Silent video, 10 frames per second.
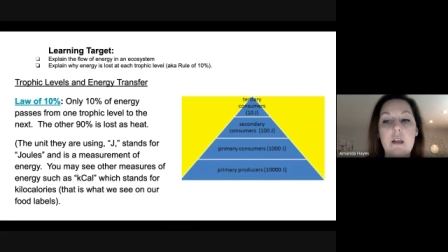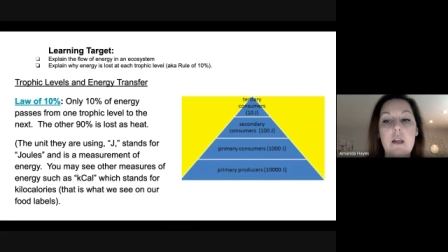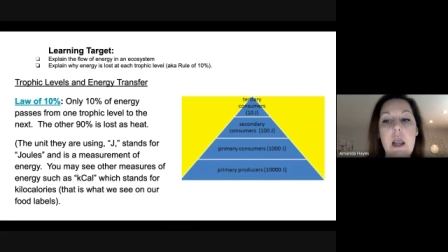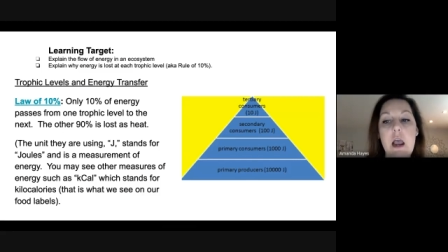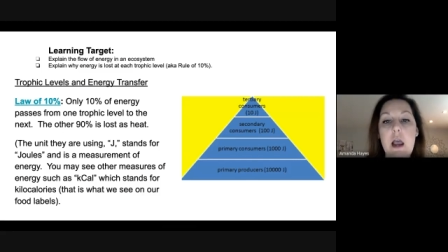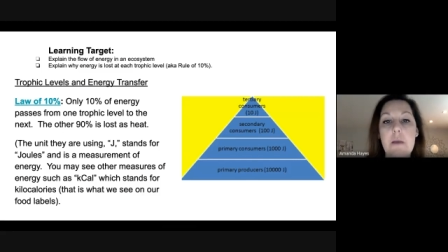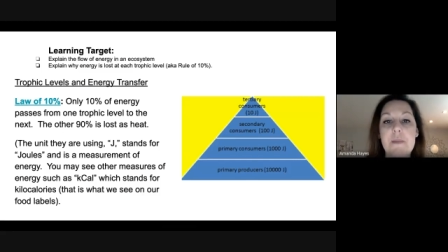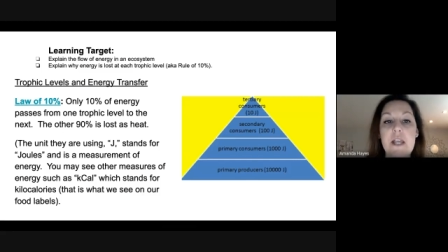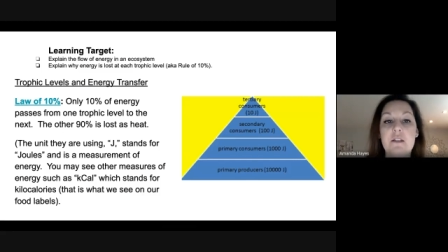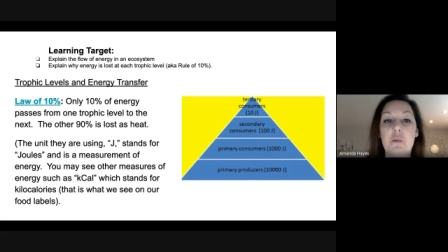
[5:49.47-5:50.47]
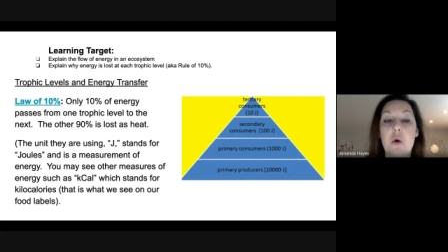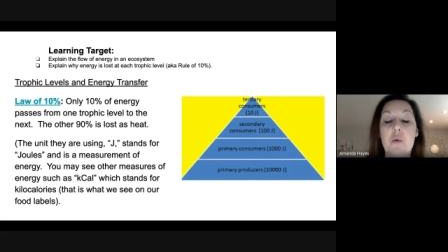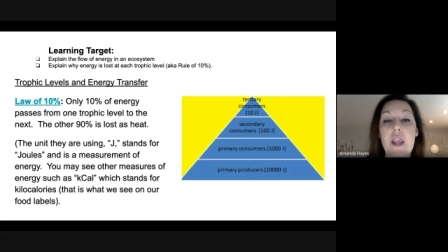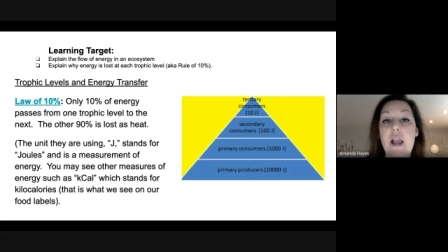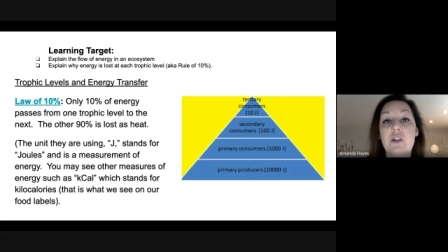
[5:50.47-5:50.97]
That's what
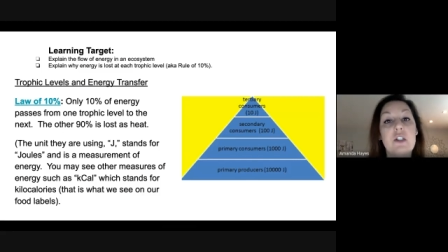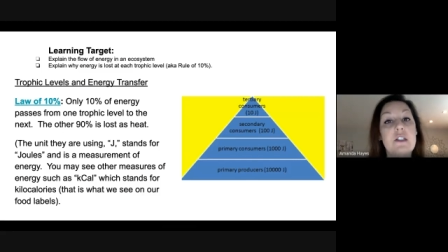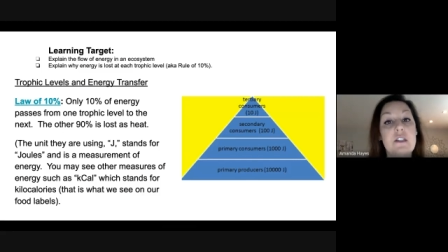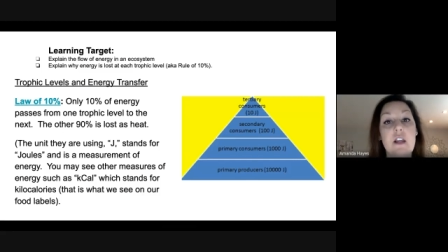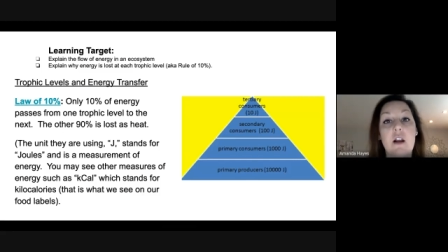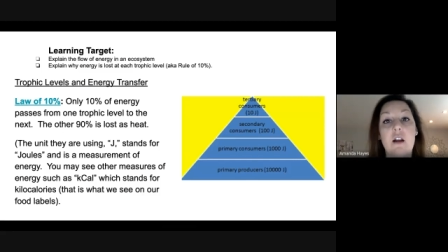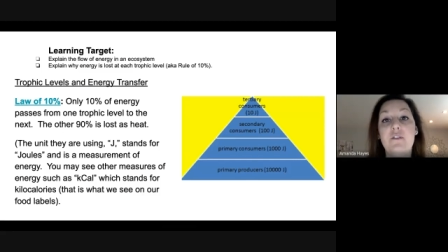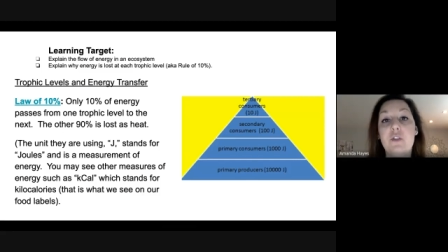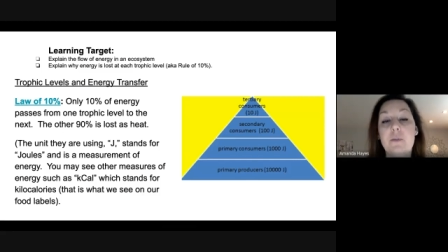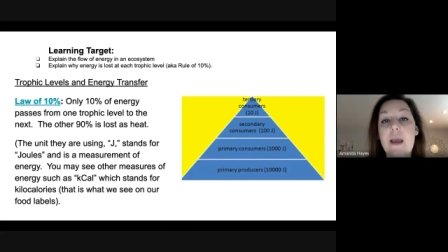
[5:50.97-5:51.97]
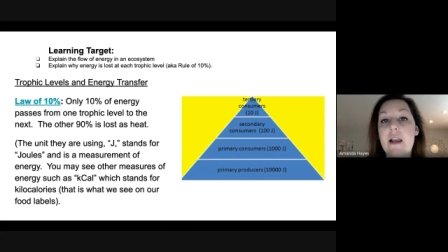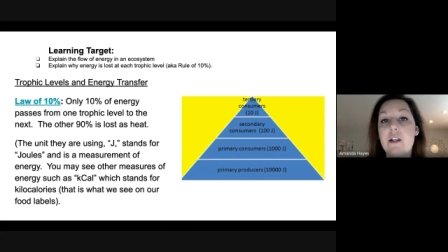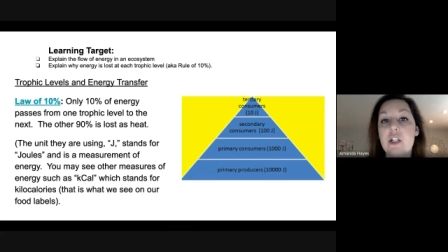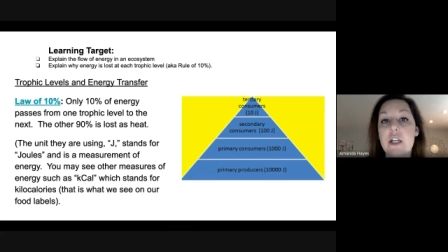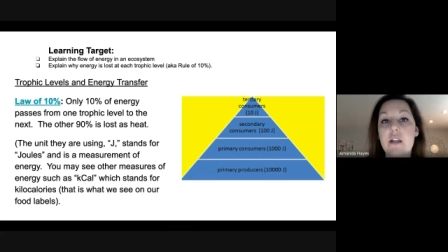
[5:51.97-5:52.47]
we actually see on our food
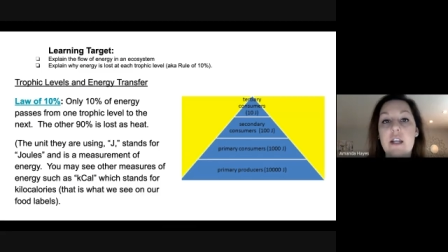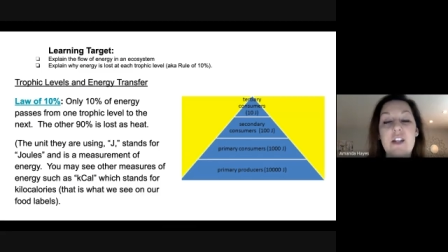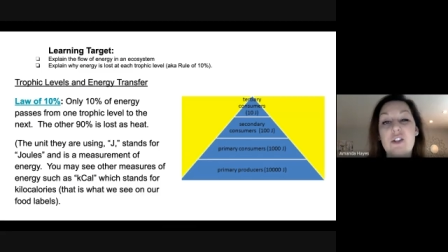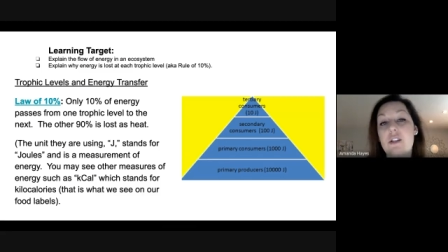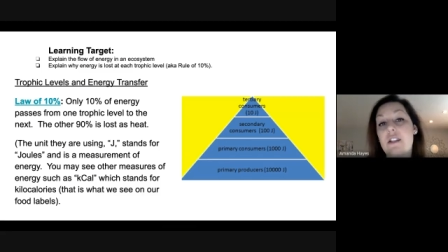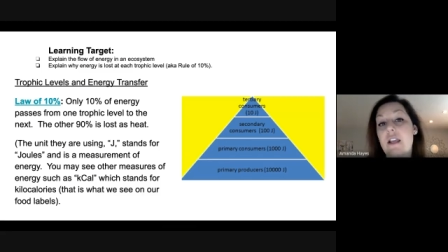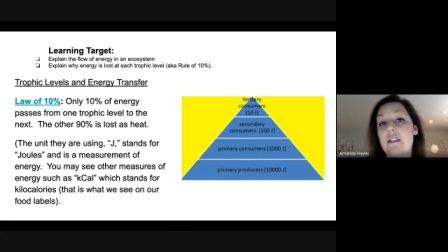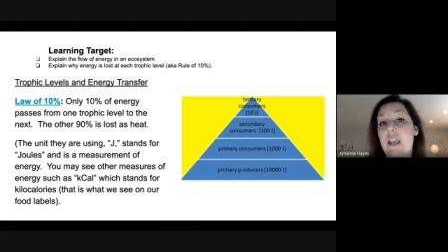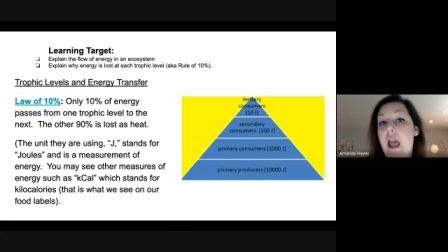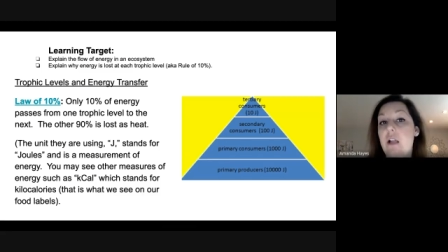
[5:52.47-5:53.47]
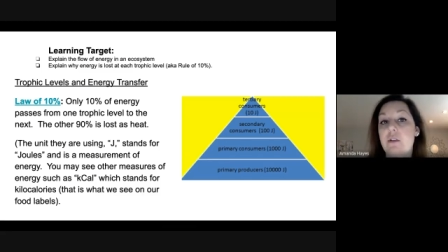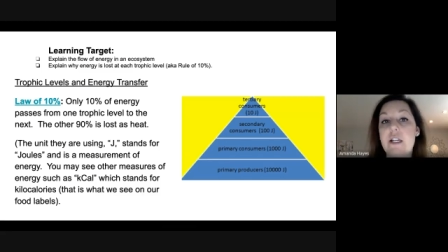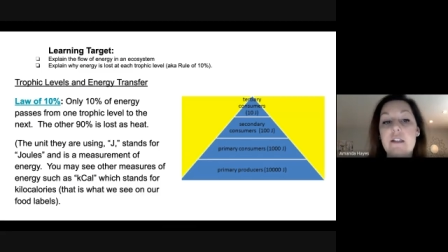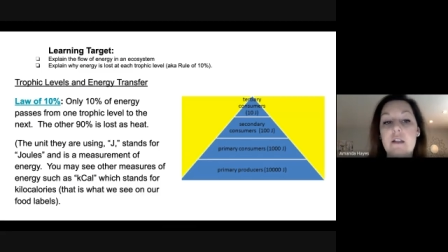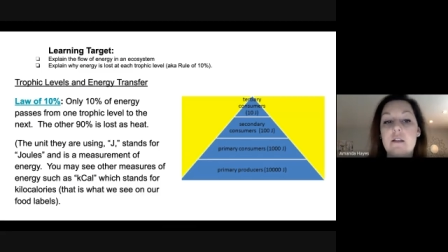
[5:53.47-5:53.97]
packaging. It just says
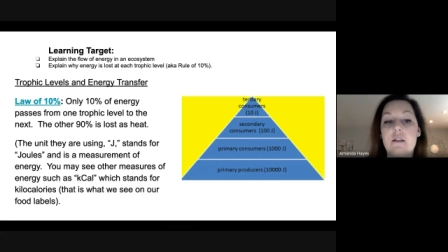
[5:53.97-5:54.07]
calories.